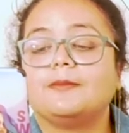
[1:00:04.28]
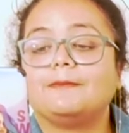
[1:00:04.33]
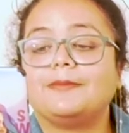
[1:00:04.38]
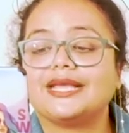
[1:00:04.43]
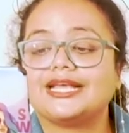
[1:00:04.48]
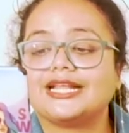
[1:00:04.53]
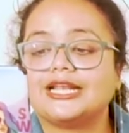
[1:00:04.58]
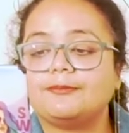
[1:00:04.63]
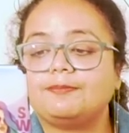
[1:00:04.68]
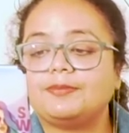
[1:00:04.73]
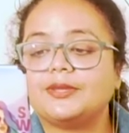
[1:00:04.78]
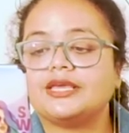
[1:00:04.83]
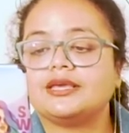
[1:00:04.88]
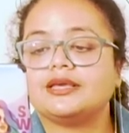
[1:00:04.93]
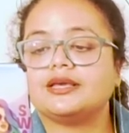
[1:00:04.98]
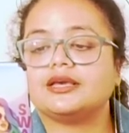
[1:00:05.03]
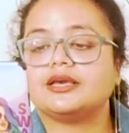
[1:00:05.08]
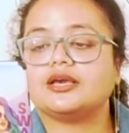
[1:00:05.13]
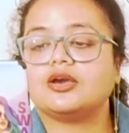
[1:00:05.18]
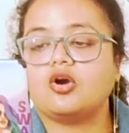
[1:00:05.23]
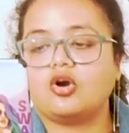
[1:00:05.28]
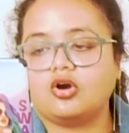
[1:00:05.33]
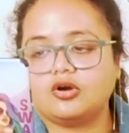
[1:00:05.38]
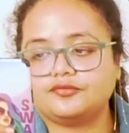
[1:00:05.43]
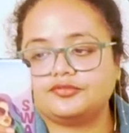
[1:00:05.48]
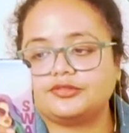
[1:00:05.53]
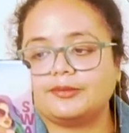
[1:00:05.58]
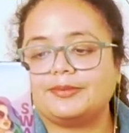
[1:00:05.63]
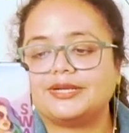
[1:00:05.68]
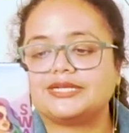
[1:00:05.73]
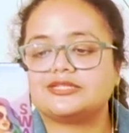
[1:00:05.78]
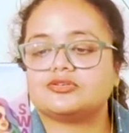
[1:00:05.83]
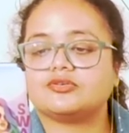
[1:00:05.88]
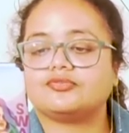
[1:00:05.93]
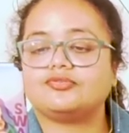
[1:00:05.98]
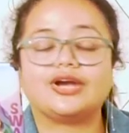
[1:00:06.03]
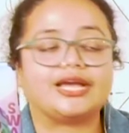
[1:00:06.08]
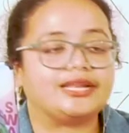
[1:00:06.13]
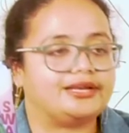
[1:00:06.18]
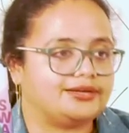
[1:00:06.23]
by clipping off the bits
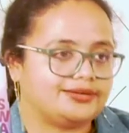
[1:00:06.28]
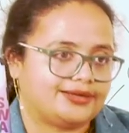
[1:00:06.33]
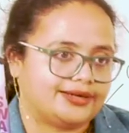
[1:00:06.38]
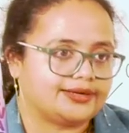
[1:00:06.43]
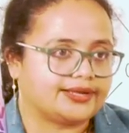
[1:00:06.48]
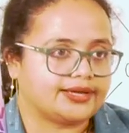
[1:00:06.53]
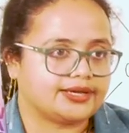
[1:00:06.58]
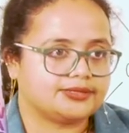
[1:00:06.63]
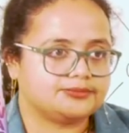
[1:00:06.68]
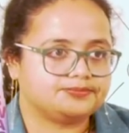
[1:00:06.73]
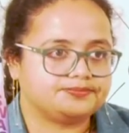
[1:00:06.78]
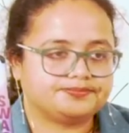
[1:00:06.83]
of violent attack.